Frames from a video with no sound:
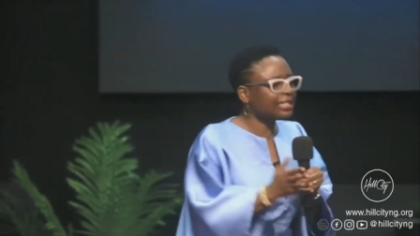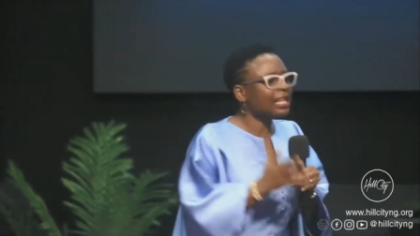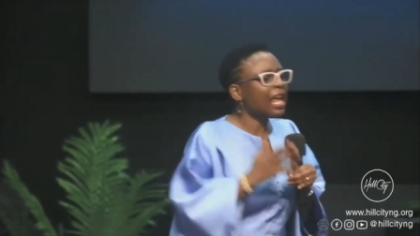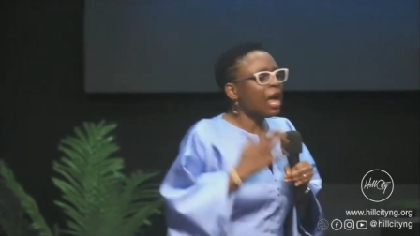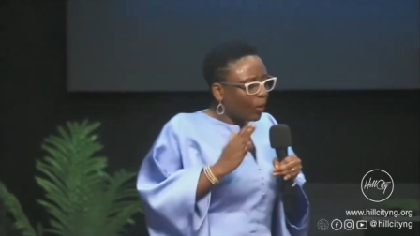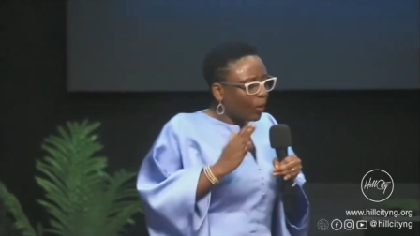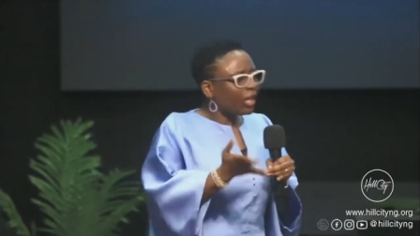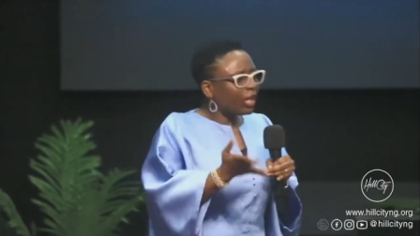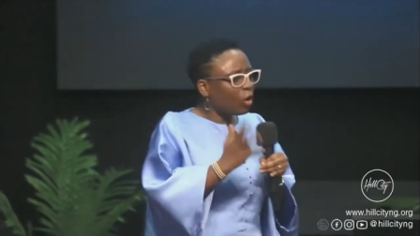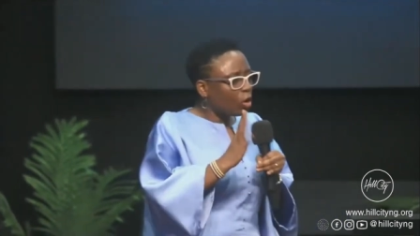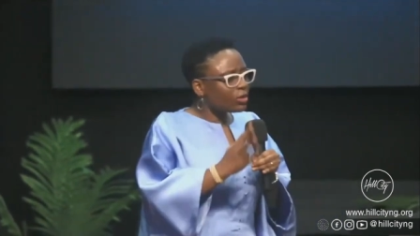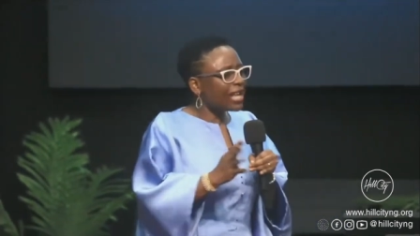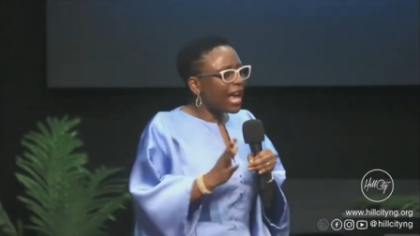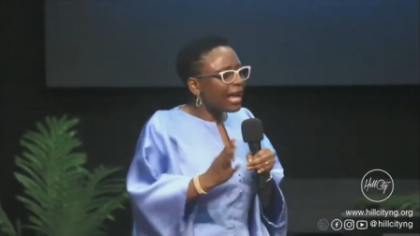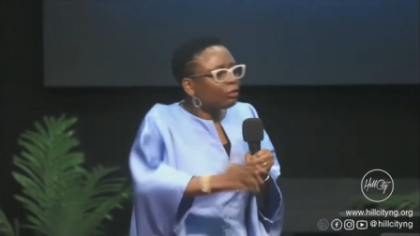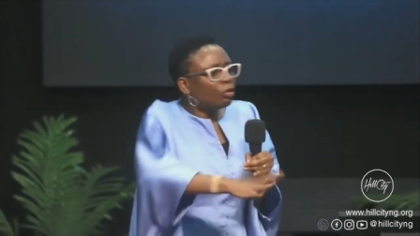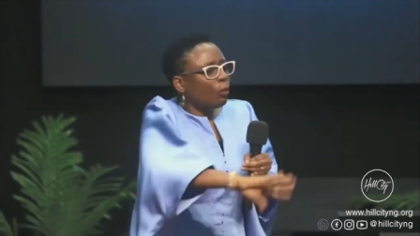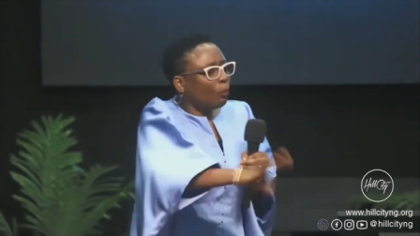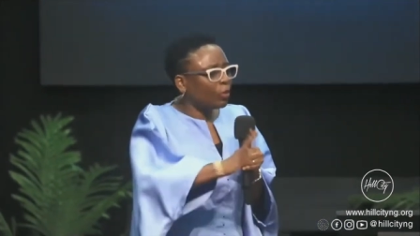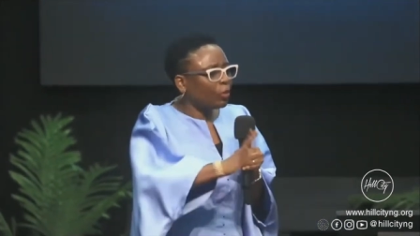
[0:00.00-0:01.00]
When it comes, I
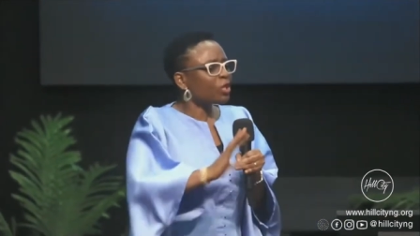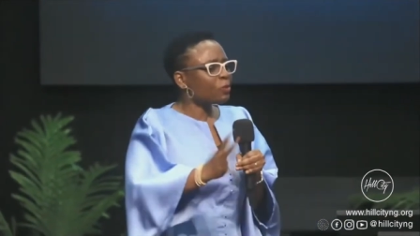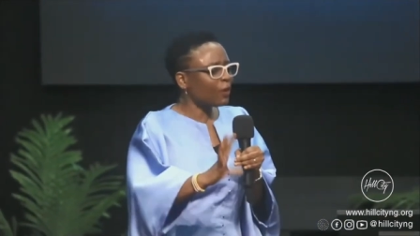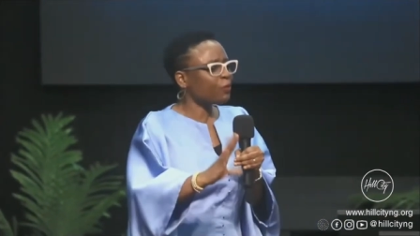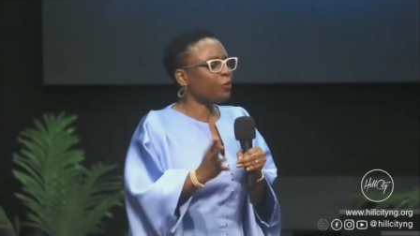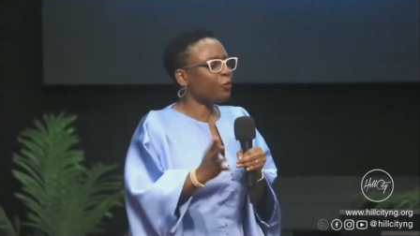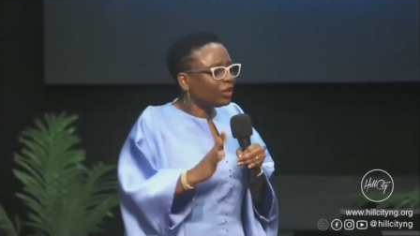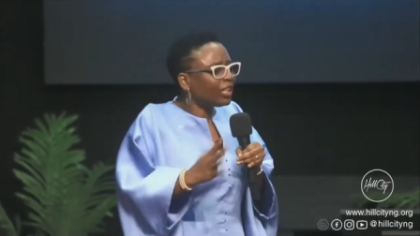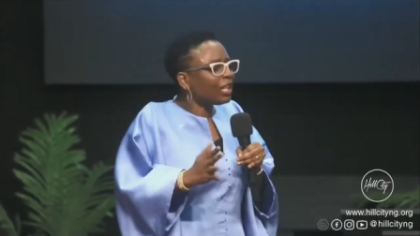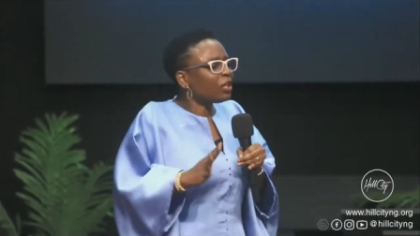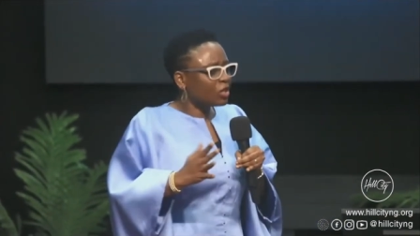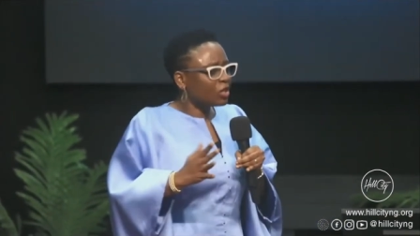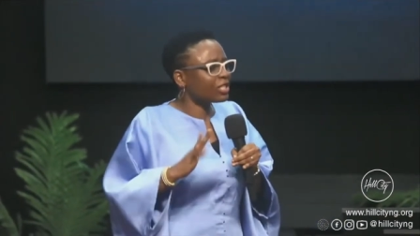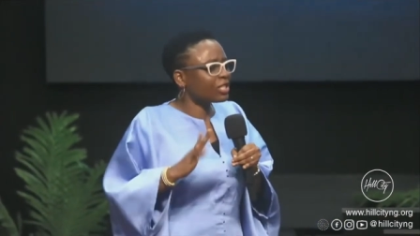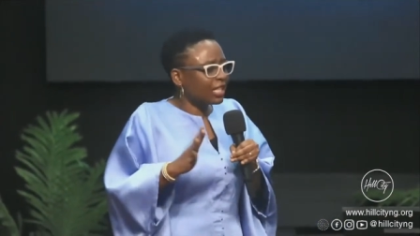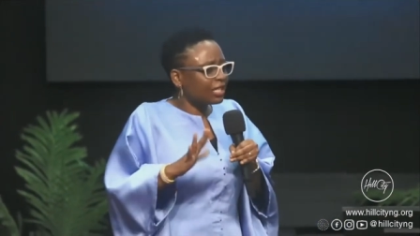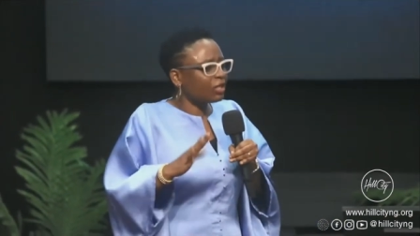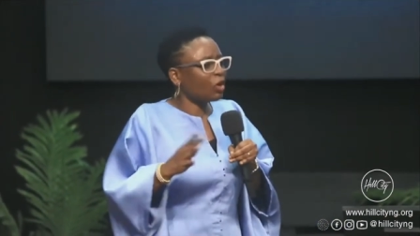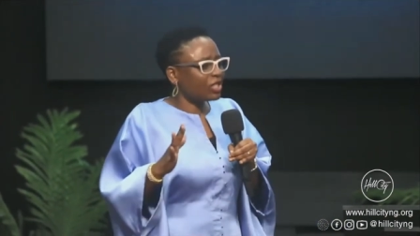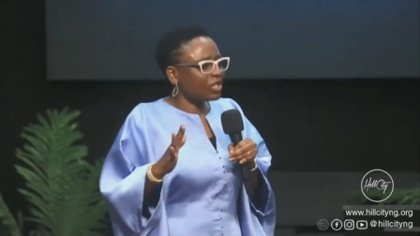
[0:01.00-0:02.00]
don't put my foot down because
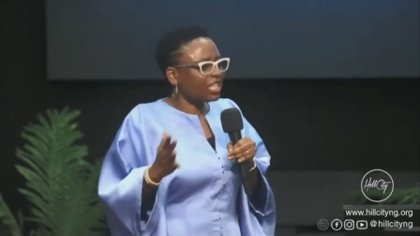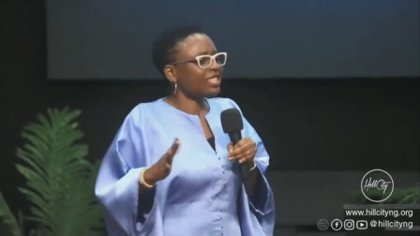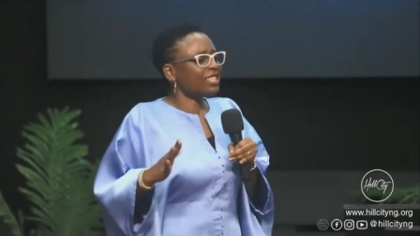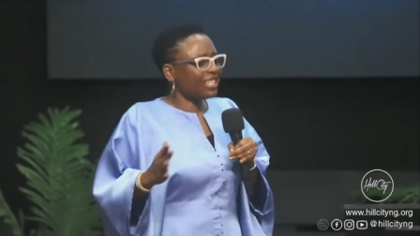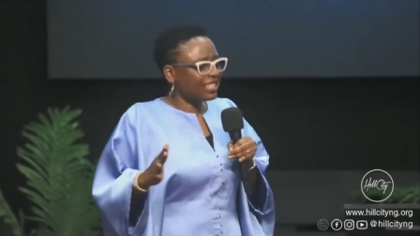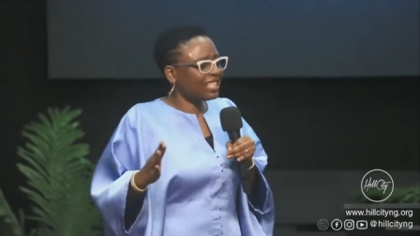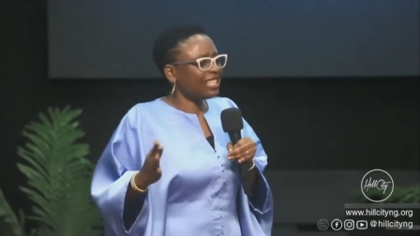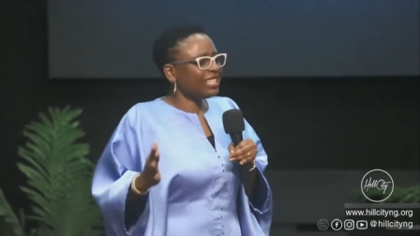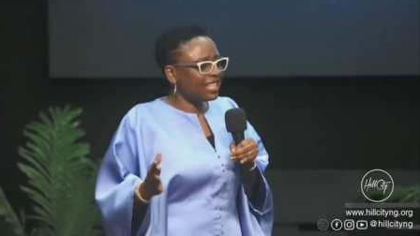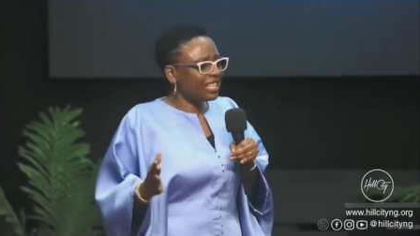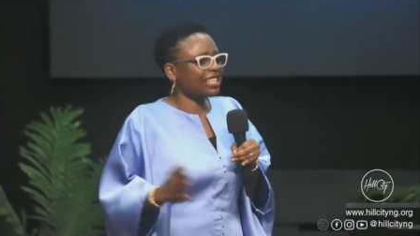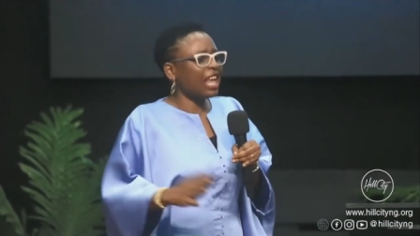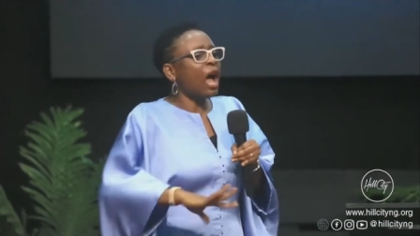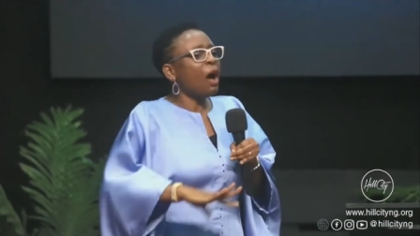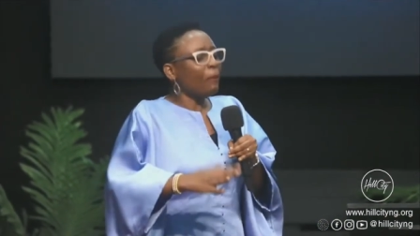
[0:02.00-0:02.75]
certain things.